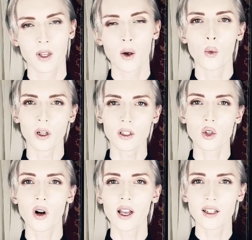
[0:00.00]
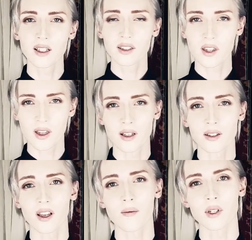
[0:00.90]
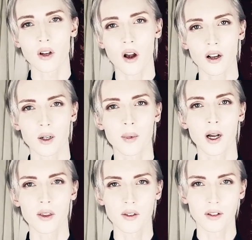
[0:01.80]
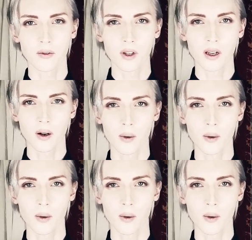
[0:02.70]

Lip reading: Well, try these things I've been talking about in this video